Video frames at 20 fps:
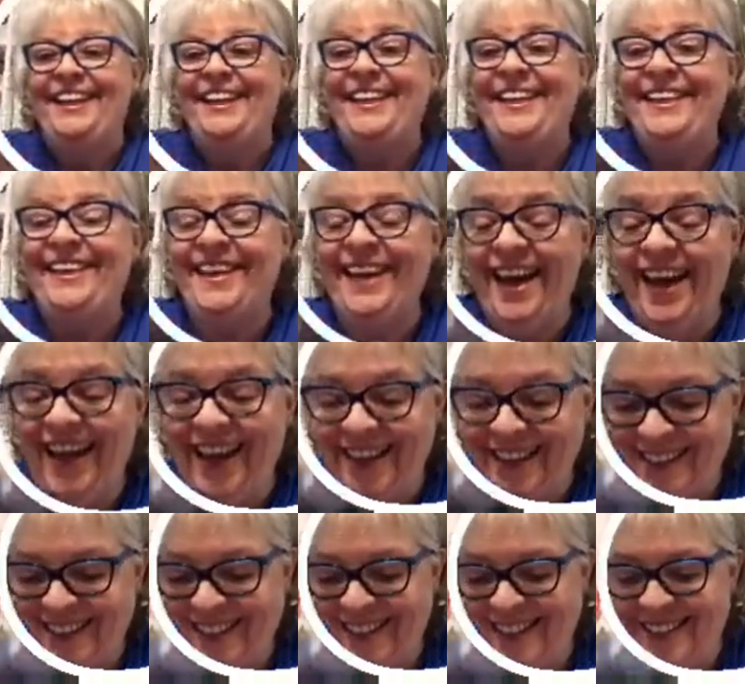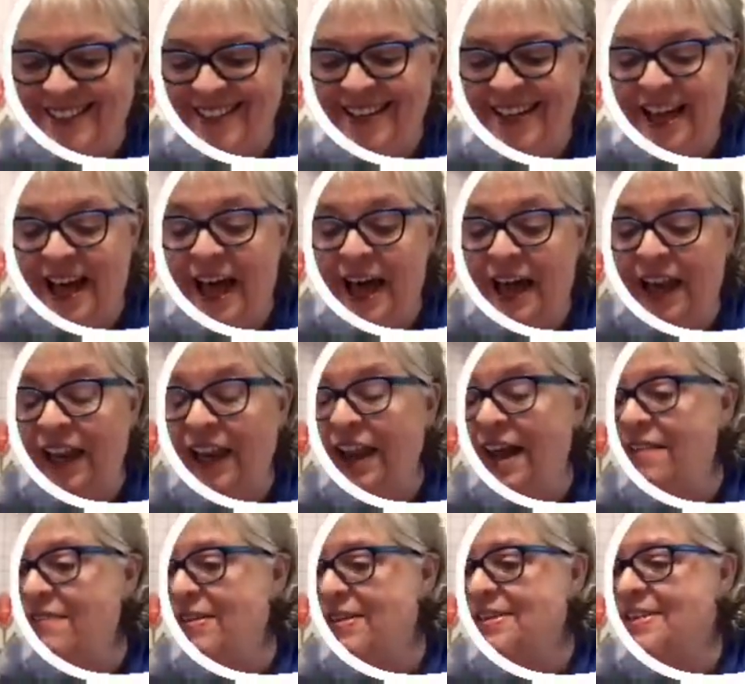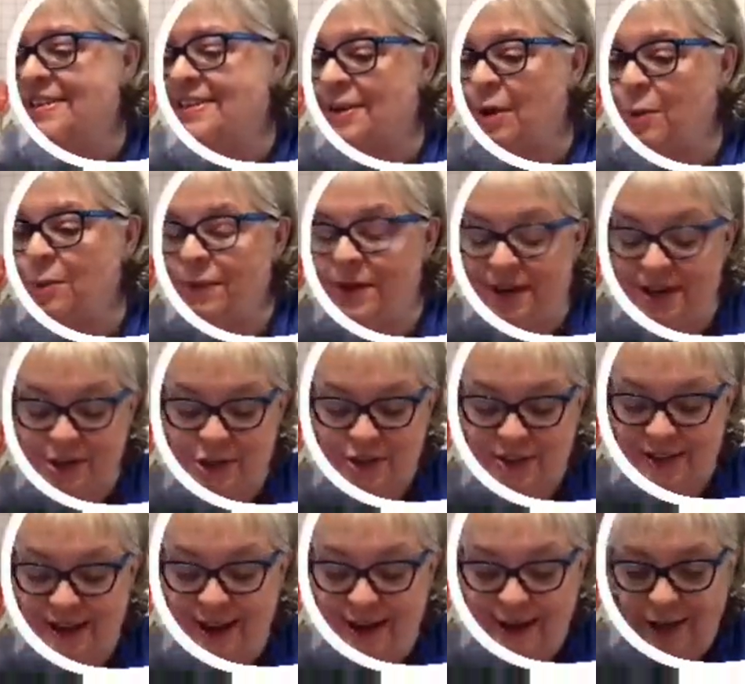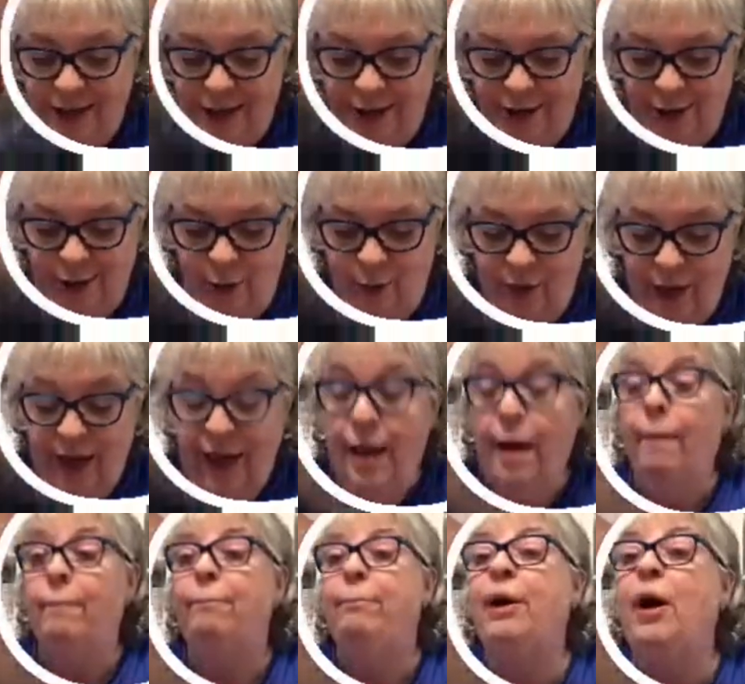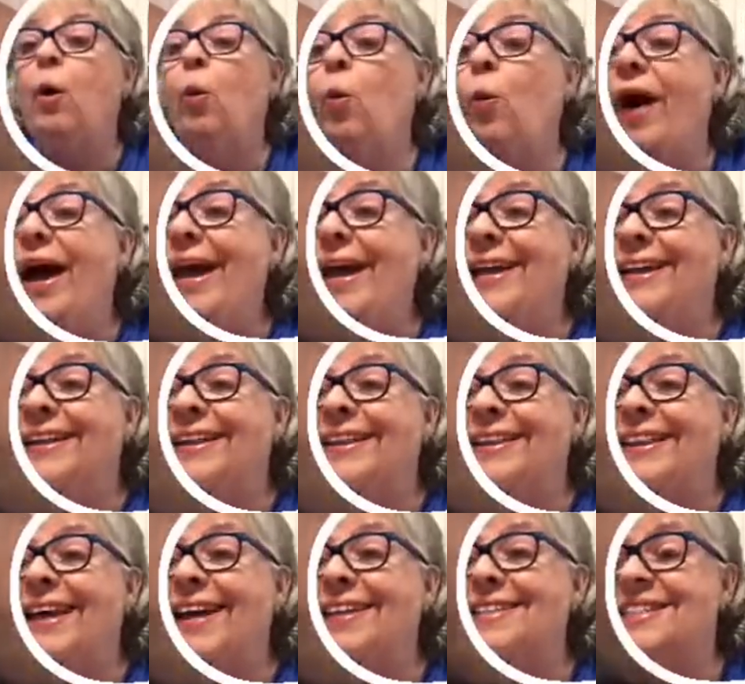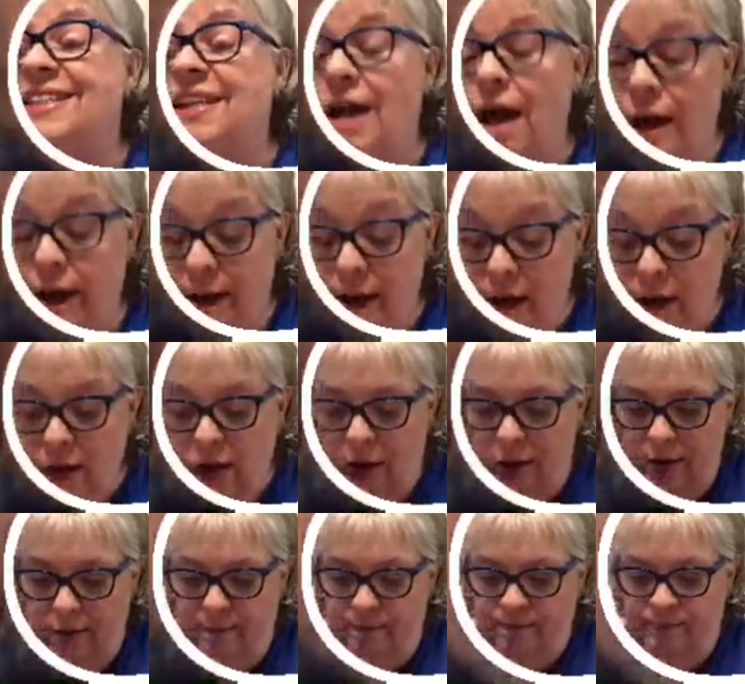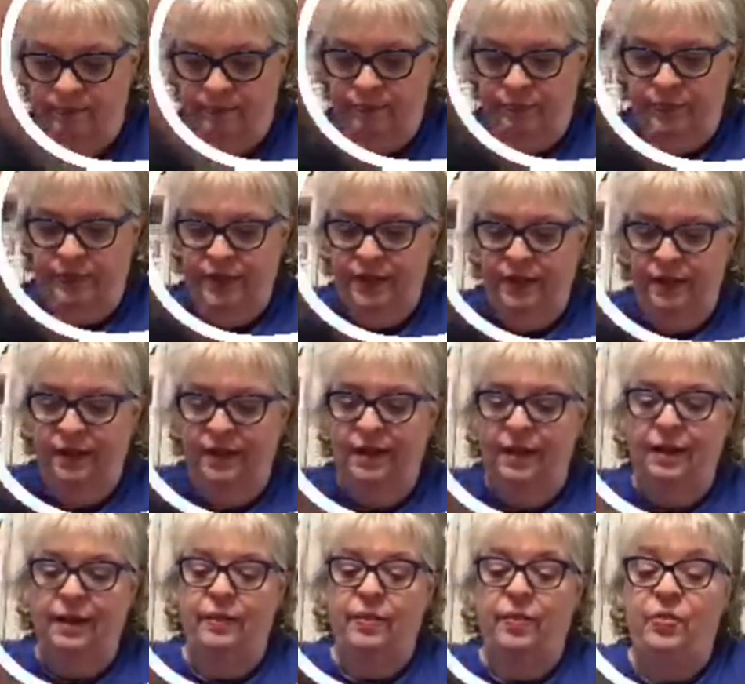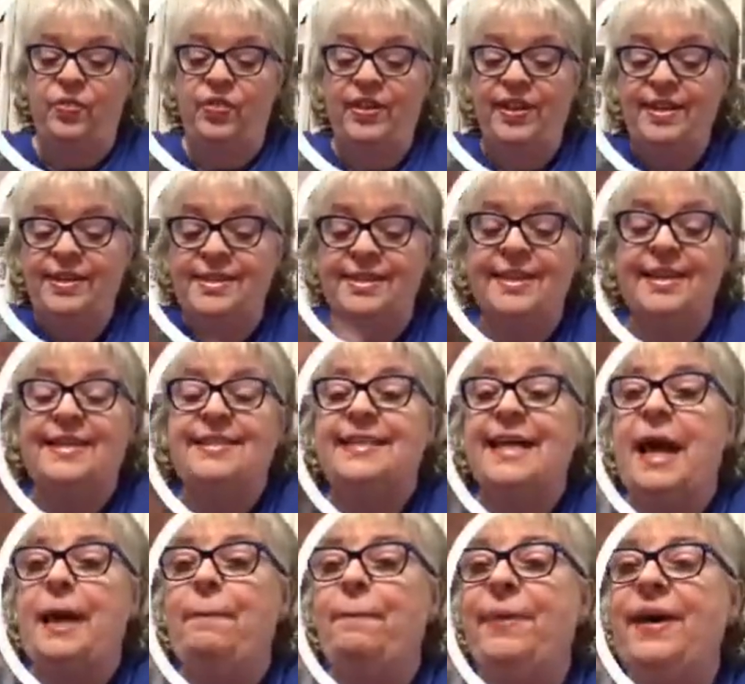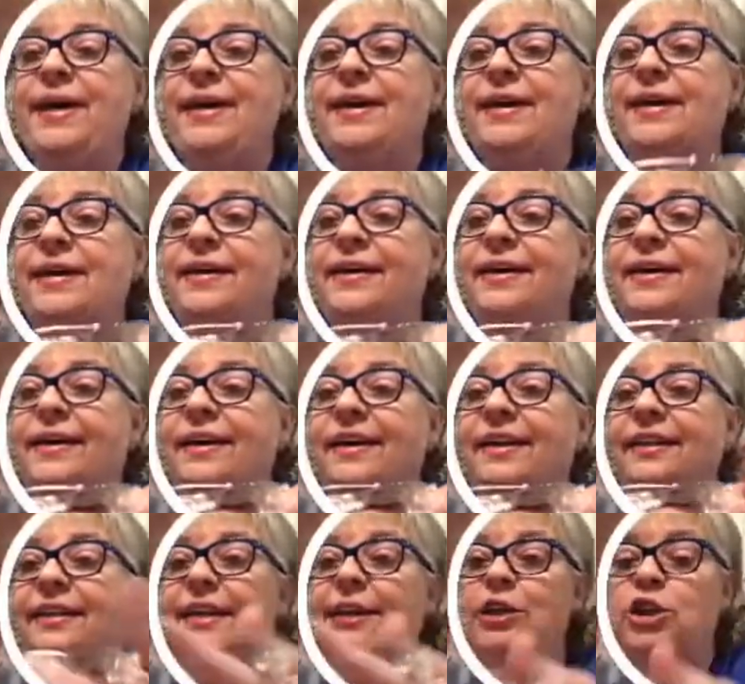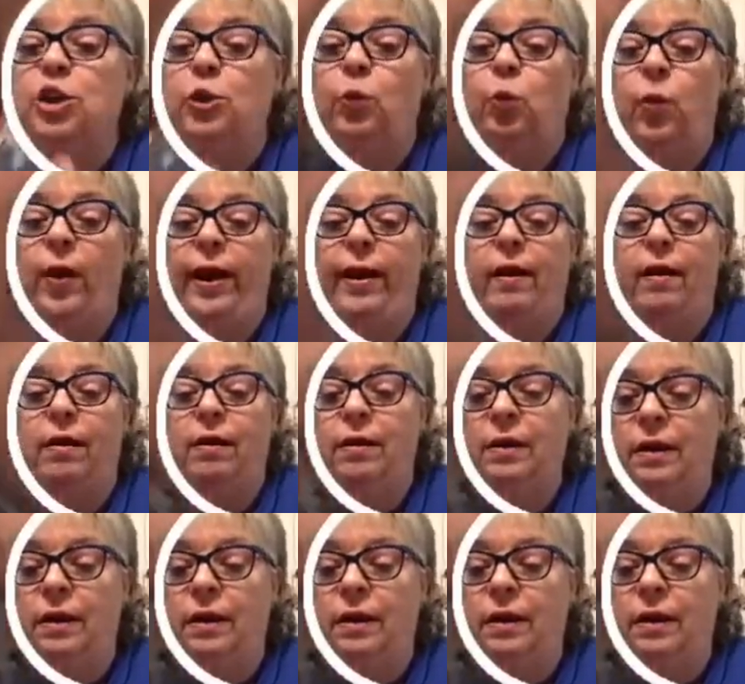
Yes. I love it so much. Thank you. But wait, that's not all. This is a pin that you'd wear